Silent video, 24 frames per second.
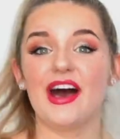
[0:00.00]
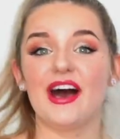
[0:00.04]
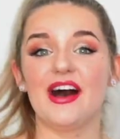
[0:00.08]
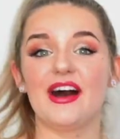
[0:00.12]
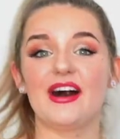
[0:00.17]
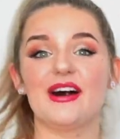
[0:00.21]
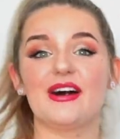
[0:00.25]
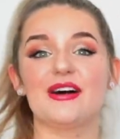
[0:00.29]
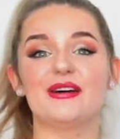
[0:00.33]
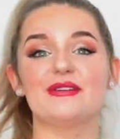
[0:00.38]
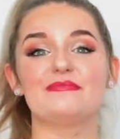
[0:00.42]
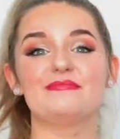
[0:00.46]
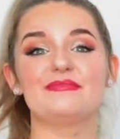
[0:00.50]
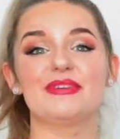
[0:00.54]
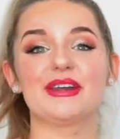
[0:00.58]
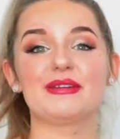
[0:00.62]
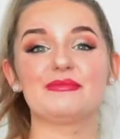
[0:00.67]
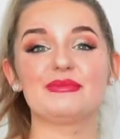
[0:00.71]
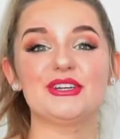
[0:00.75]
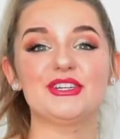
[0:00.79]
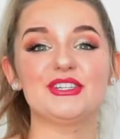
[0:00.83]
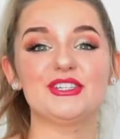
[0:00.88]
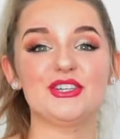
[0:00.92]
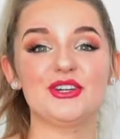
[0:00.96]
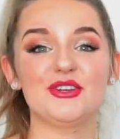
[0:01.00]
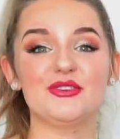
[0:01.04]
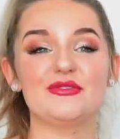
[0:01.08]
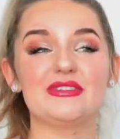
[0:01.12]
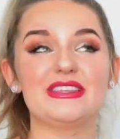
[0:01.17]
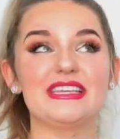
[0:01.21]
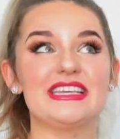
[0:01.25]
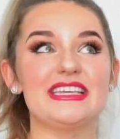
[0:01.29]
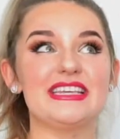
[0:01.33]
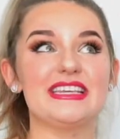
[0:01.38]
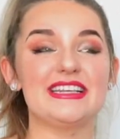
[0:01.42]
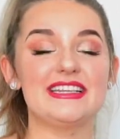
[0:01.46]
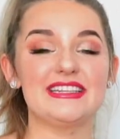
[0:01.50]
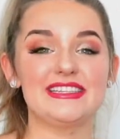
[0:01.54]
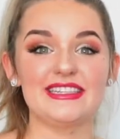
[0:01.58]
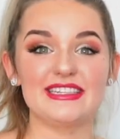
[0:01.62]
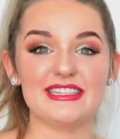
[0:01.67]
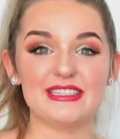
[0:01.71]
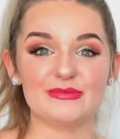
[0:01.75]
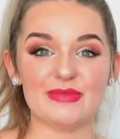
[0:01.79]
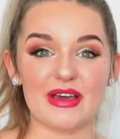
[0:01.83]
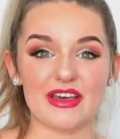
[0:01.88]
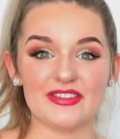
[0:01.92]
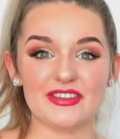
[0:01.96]
But I'm gonna show you the
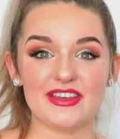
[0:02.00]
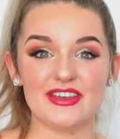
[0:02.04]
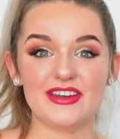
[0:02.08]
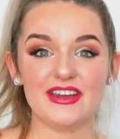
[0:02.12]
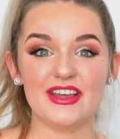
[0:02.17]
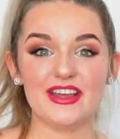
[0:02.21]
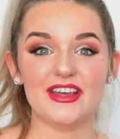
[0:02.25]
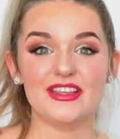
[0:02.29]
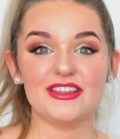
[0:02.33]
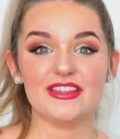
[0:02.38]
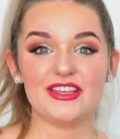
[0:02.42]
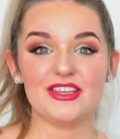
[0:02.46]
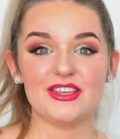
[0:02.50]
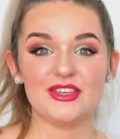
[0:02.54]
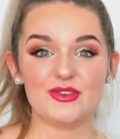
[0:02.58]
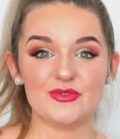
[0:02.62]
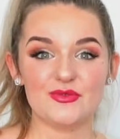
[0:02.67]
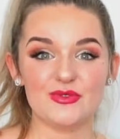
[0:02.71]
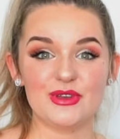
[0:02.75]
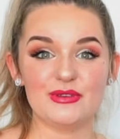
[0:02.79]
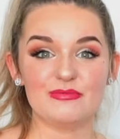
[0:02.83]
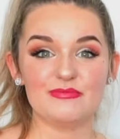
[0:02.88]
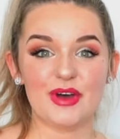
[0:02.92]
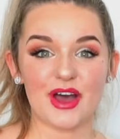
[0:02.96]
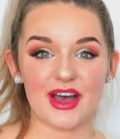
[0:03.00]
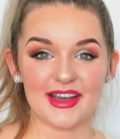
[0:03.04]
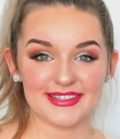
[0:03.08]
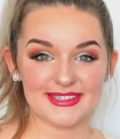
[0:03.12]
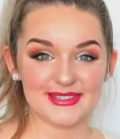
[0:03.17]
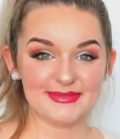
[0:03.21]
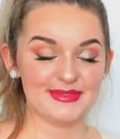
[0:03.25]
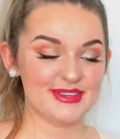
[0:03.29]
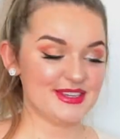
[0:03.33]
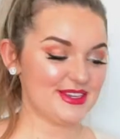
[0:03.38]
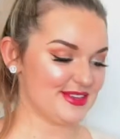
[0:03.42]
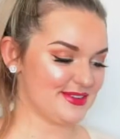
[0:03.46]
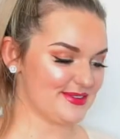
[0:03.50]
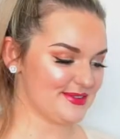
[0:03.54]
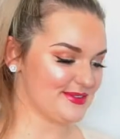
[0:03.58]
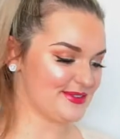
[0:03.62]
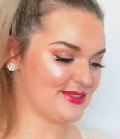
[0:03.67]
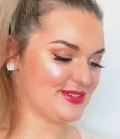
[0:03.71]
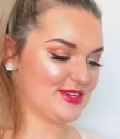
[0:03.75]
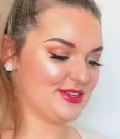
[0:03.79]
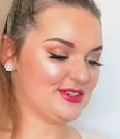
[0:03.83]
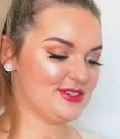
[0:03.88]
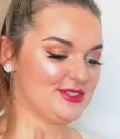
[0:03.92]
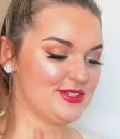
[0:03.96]
easiest method that you can possibly
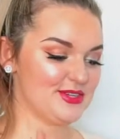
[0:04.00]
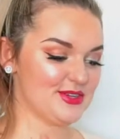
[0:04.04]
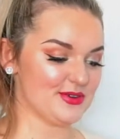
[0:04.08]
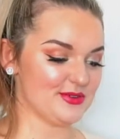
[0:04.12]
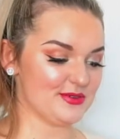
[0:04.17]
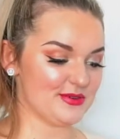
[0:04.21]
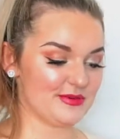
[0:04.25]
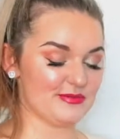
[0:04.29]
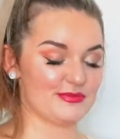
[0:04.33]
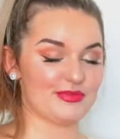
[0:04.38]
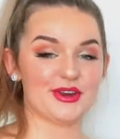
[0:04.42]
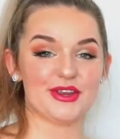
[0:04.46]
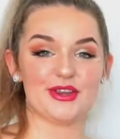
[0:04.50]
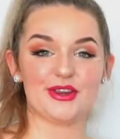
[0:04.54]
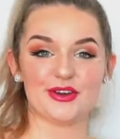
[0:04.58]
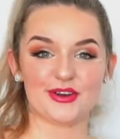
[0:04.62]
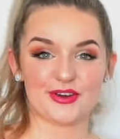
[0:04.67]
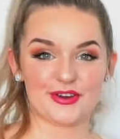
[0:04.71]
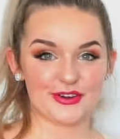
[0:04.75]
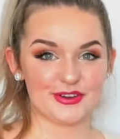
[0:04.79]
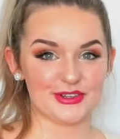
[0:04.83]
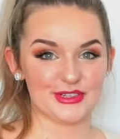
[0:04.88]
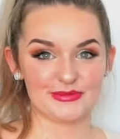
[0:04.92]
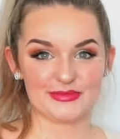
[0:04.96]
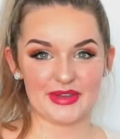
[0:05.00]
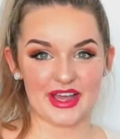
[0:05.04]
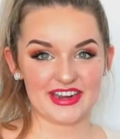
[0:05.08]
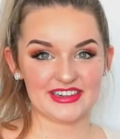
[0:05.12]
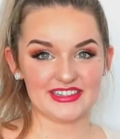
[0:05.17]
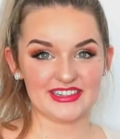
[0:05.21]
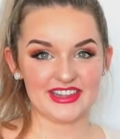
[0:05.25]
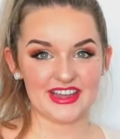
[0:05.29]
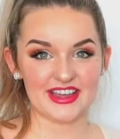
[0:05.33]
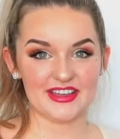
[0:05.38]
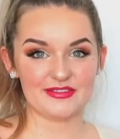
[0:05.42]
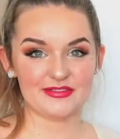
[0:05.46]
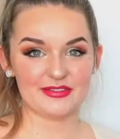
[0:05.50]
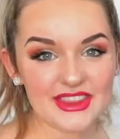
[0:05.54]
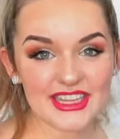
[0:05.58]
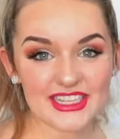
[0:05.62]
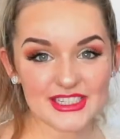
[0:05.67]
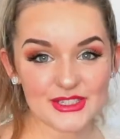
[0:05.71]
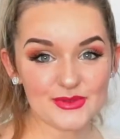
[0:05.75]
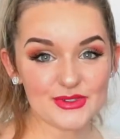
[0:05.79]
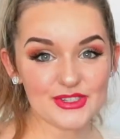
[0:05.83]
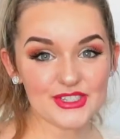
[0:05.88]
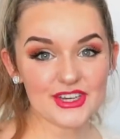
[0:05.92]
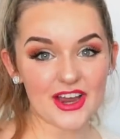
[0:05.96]
use to bring your curls back to life.
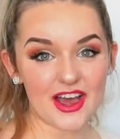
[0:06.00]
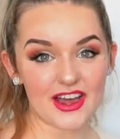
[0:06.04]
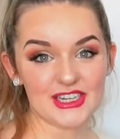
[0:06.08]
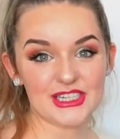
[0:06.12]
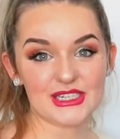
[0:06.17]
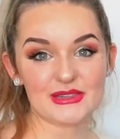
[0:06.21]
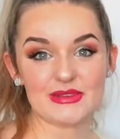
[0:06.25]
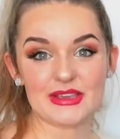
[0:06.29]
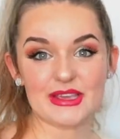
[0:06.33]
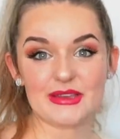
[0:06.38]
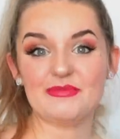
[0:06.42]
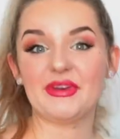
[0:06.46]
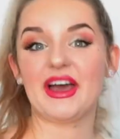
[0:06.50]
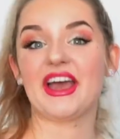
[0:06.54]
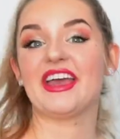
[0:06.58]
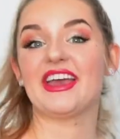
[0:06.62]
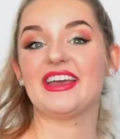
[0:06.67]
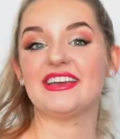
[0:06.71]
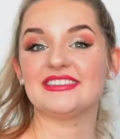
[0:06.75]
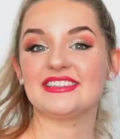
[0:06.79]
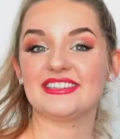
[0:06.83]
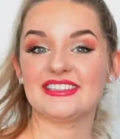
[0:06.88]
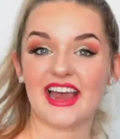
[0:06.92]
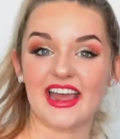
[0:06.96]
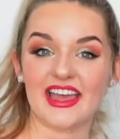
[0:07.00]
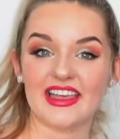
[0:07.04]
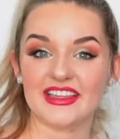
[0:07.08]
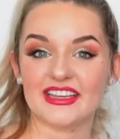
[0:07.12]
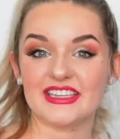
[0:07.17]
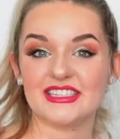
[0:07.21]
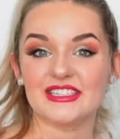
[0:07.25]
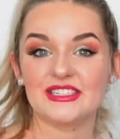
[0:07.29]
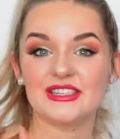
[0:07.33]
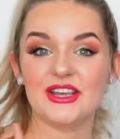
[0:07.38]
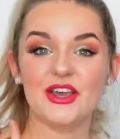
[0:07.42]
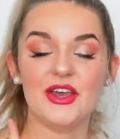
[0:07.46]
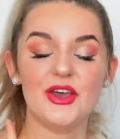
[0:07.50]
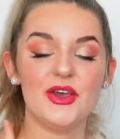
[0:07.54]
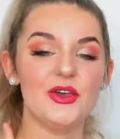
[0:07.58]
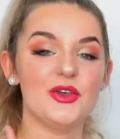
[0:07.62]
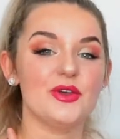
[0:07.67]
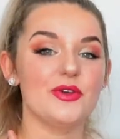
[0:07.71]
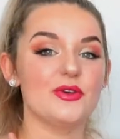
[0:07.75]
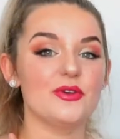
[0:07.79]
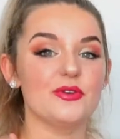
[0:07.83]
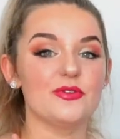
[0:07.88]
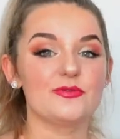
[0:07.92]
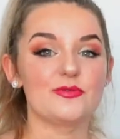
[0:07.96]
This was taught to me by a stylist
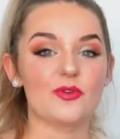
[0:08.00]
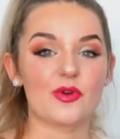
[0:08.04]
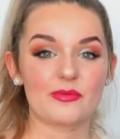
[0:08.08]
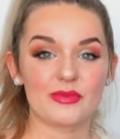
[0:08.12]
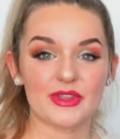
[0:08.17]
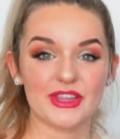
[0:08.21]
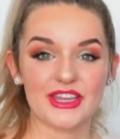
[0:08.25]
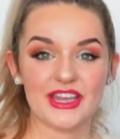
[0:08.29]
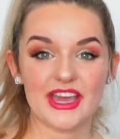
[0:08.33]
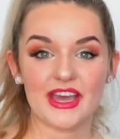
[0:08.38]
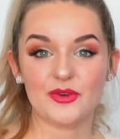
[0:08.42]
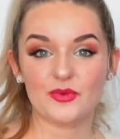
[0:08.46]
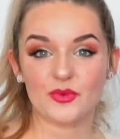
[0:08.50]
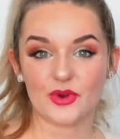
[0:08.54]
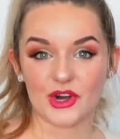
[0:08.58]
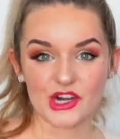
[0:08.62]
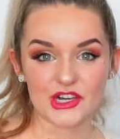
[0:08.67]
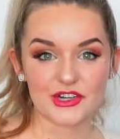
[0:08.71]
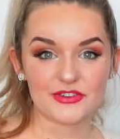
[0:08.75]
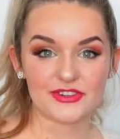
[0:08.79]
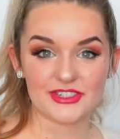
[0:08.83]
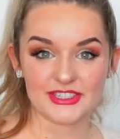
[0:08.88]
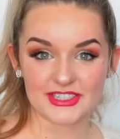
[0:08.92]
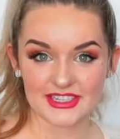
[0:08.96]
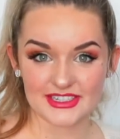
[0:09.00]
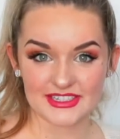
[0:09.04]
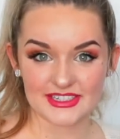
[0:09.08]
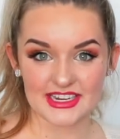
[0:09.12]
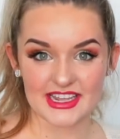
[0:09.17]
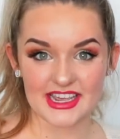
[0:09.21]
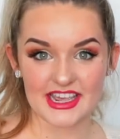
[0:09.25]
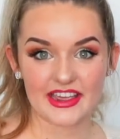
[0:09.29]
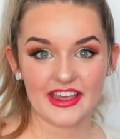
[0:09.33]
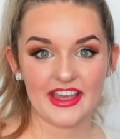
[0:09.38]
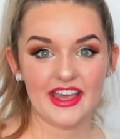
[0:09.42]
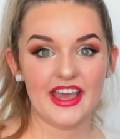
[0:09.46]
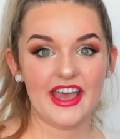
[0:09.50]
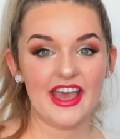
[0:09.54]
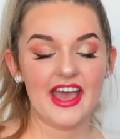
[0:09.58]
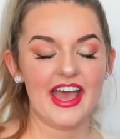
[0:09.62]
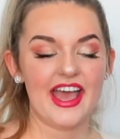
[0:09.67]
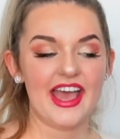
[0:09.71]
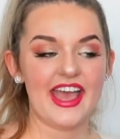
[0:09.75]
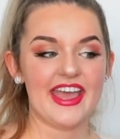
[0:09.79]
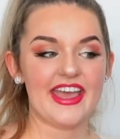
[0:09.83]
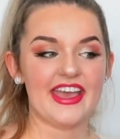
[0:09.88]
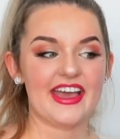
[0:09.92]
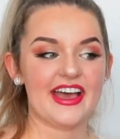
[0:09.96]
who formerly had worked for Disney,
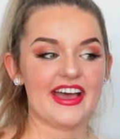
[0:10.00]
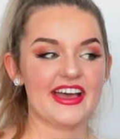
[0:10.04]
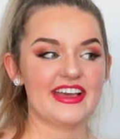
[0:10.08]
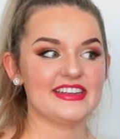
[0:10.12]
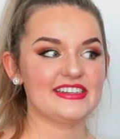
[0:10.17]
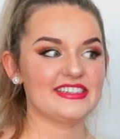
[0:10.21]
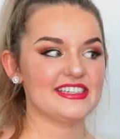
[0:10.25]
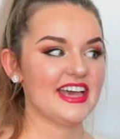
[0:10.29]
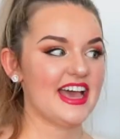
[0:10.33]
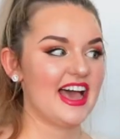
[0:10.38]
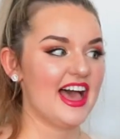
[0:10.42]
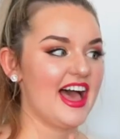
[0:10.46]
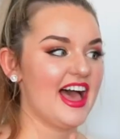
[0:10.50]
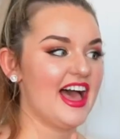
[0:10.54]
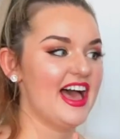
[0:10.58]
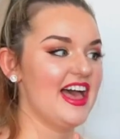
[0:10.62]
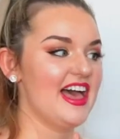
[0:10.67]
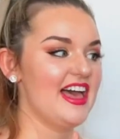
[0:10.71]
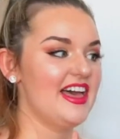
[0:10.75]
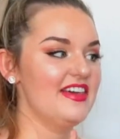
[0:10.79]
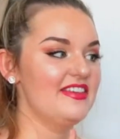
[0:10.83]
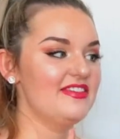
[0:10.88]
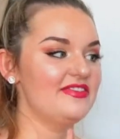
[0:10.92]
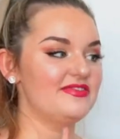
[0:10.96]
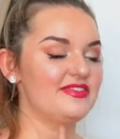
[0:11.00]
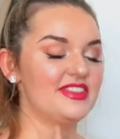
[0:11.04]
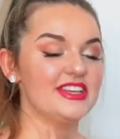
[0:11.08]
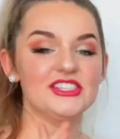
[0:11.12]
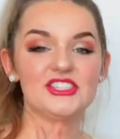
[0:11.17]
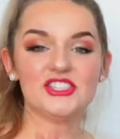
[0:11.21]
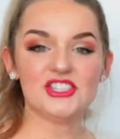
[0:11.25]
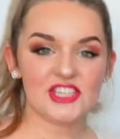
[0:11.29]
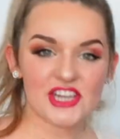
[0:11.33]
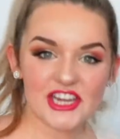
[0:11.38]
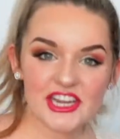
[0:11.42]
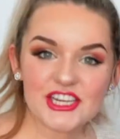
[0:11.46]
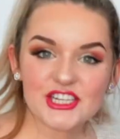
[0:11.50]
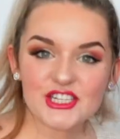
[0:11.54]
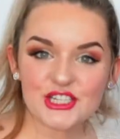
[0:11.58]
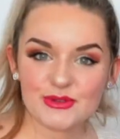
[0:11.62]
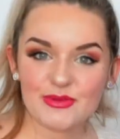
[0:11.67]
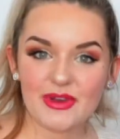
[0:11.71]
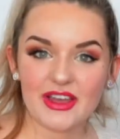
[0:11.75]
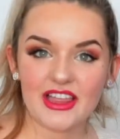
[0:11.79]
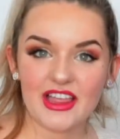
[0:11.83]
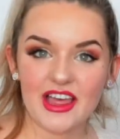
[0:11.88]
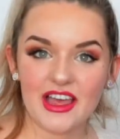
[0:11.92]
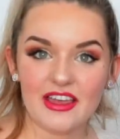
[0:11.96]
and this changed
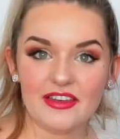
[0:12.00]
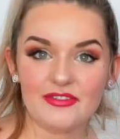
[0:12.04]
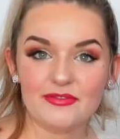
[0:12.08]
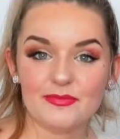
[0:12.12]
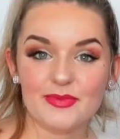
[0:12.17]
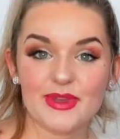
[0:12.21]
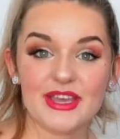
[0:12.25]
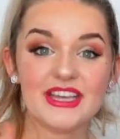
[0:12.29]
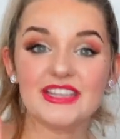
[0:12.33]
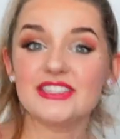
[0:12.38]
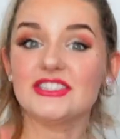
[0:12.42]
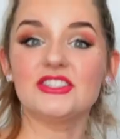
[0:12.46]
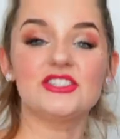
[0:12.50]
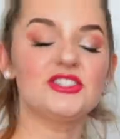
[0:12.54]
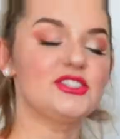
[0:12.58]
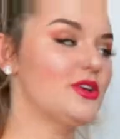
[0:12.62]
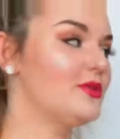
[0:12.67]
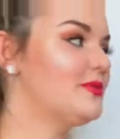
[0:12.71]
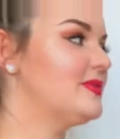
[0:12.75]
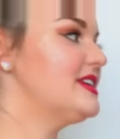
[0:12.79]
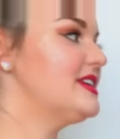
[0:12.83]
my life because it's so